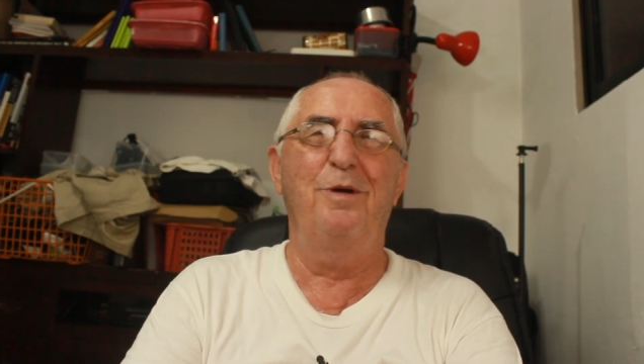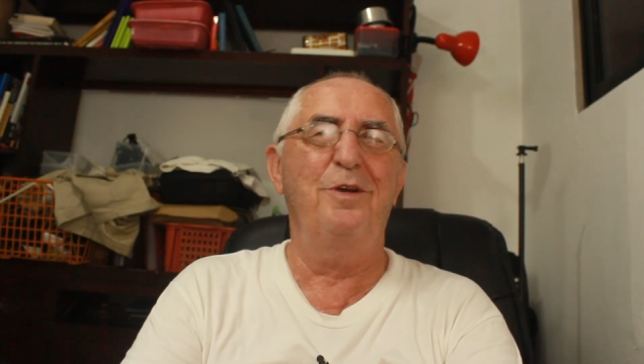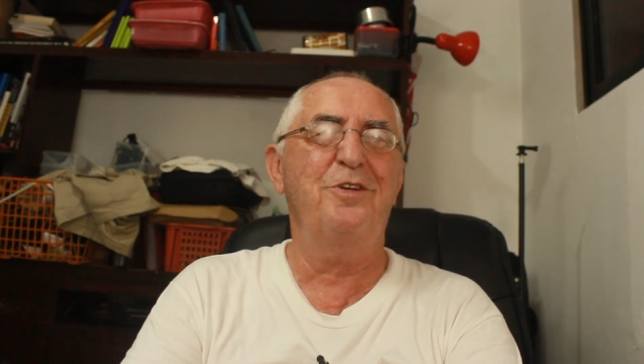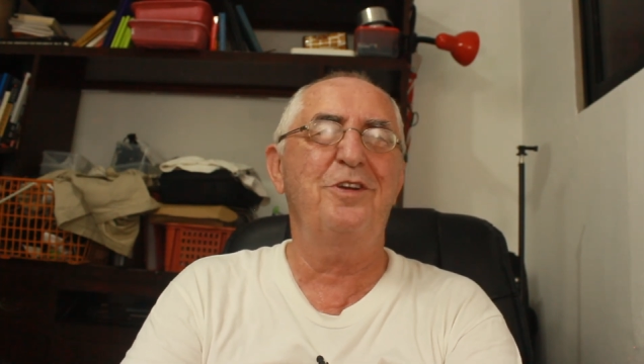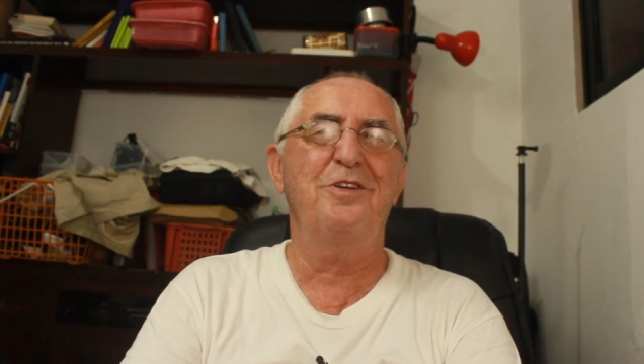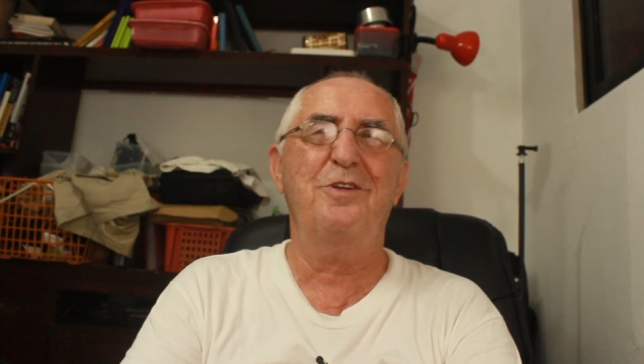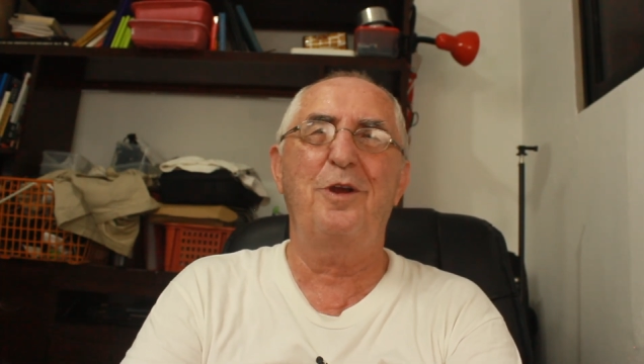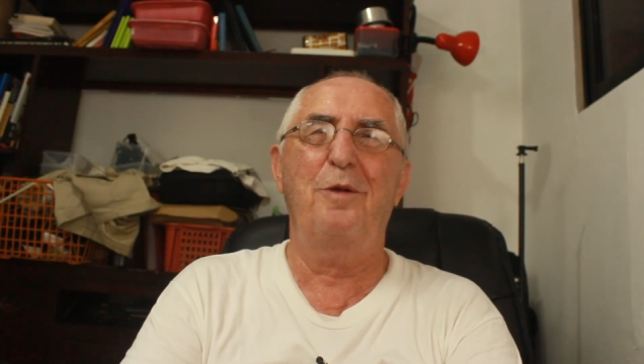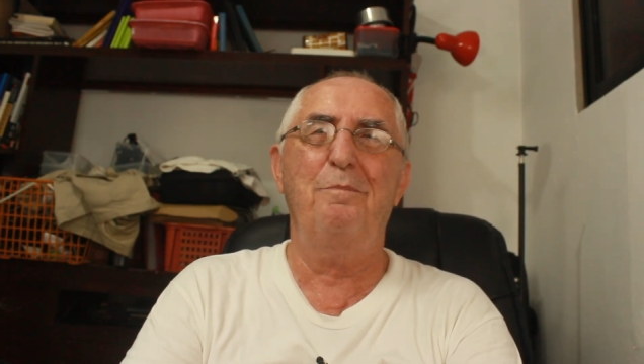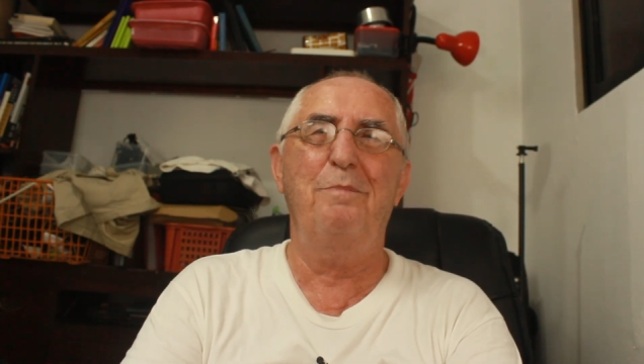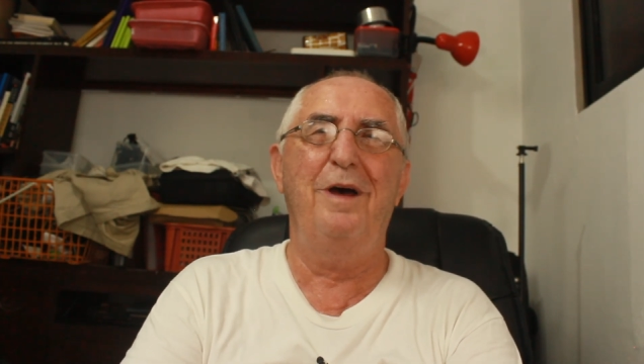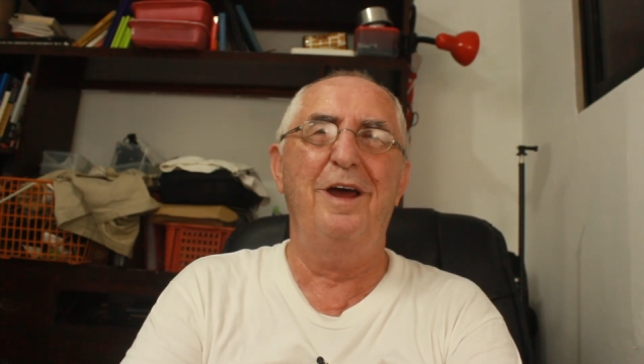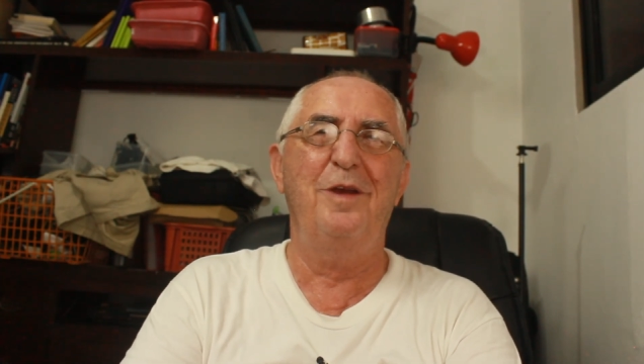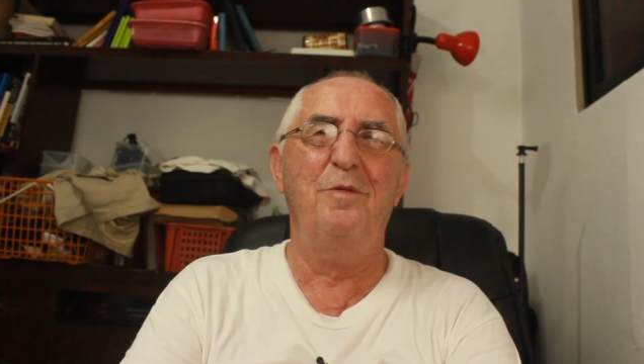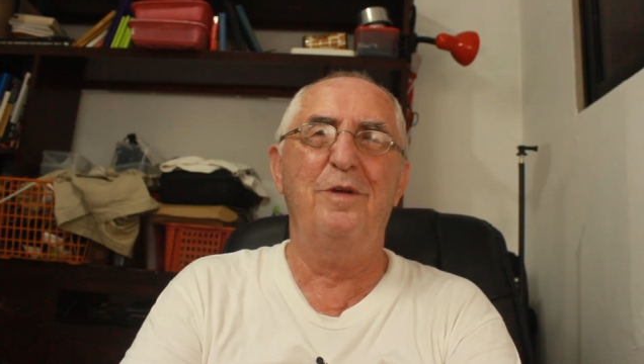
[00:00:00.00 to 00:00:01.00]
pushes her
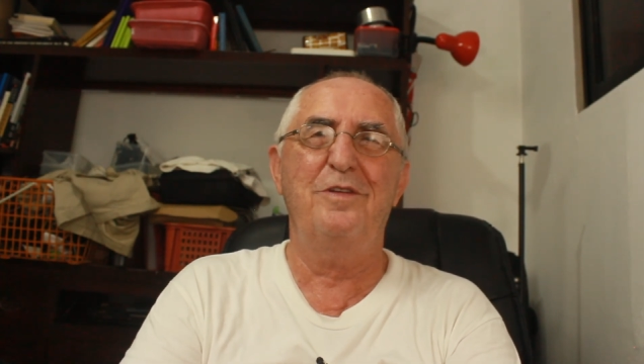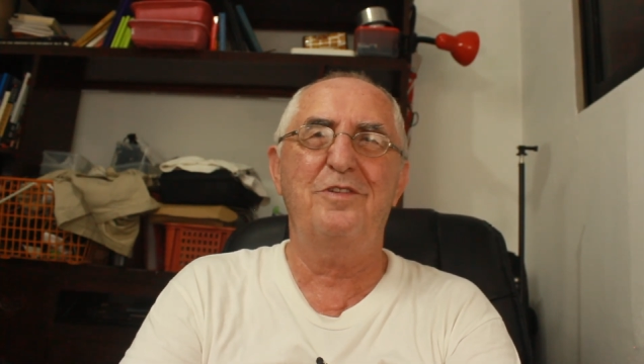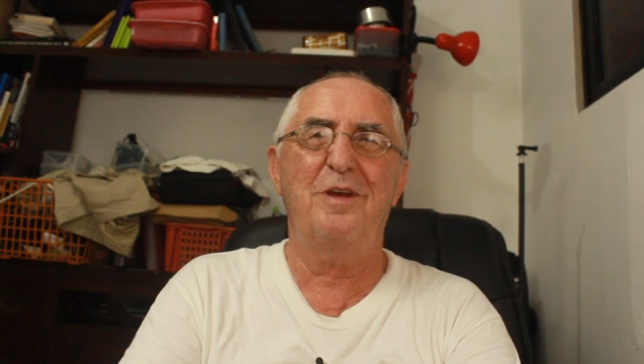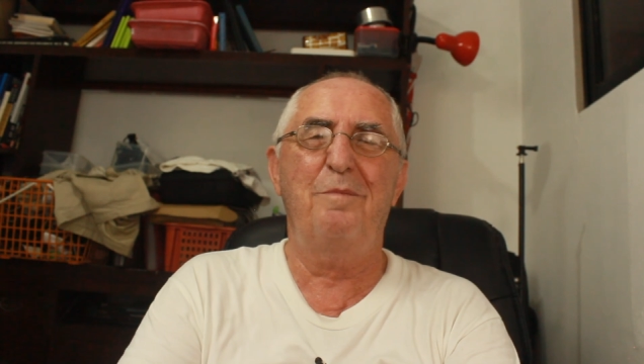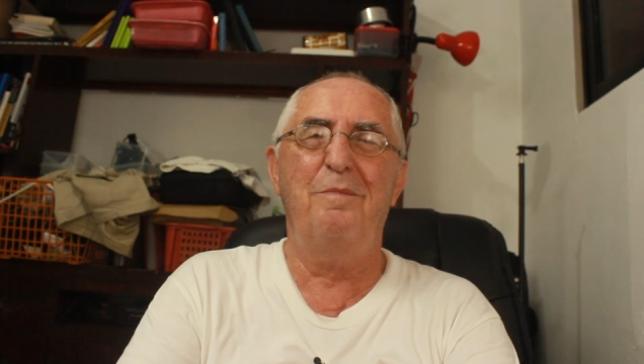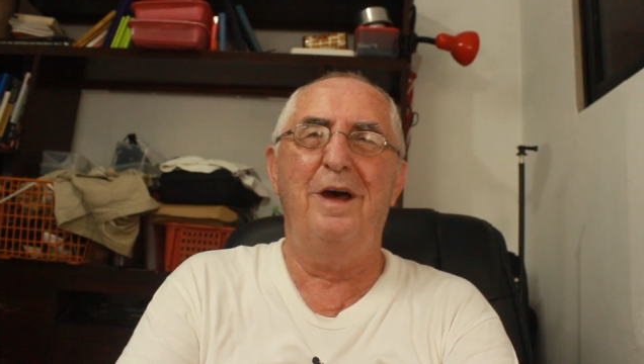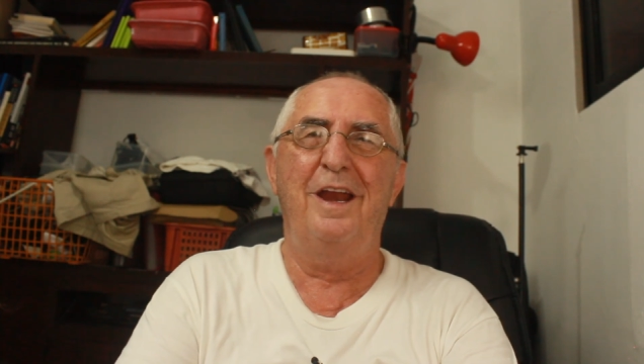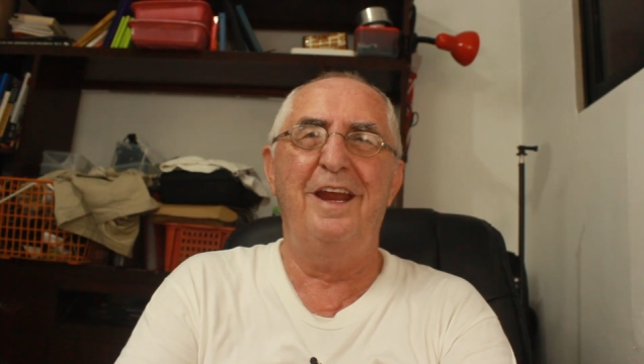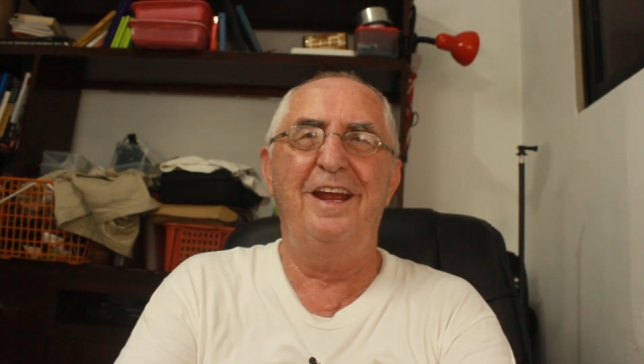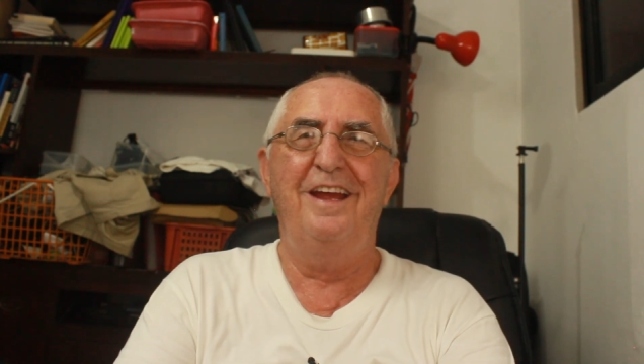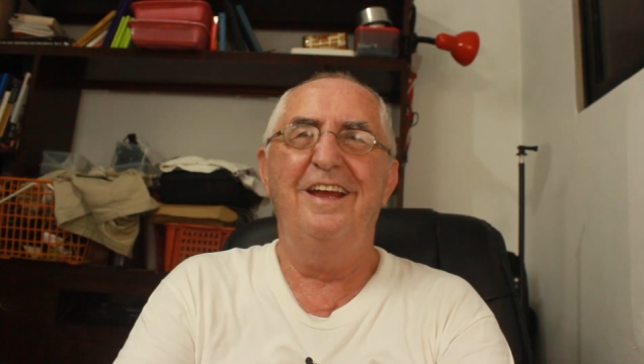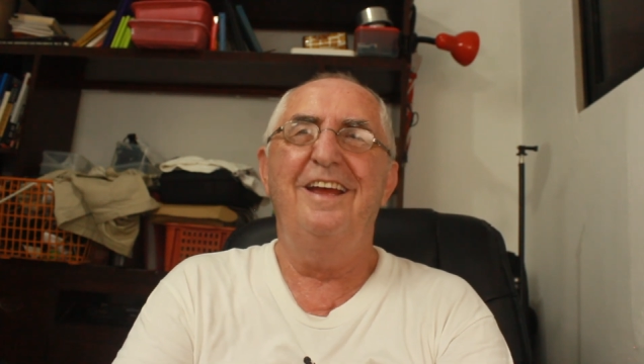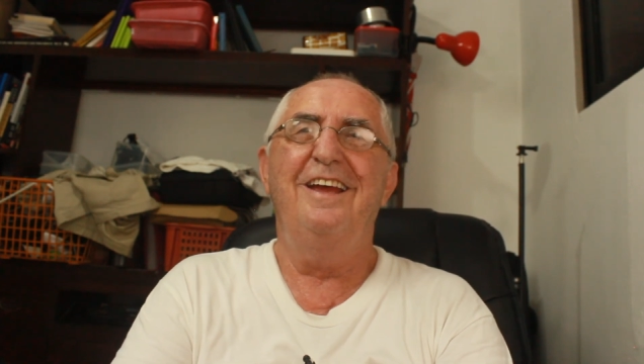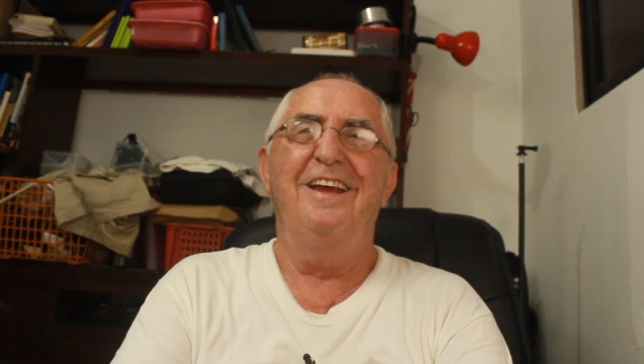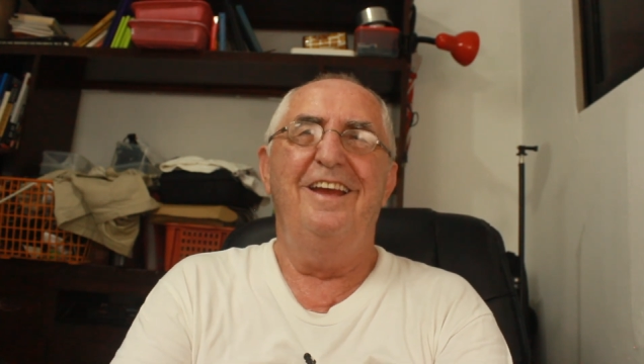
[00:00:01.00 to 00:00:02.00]
button when
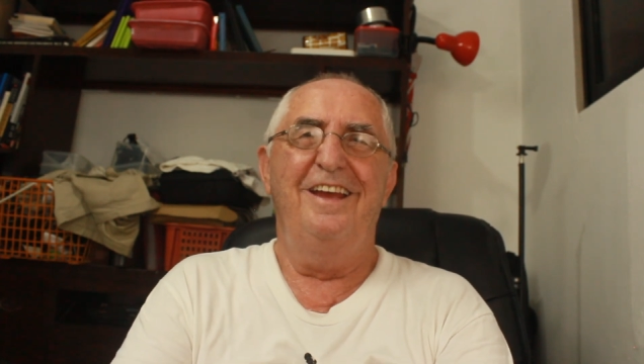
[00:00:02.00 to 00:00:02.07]
somebody,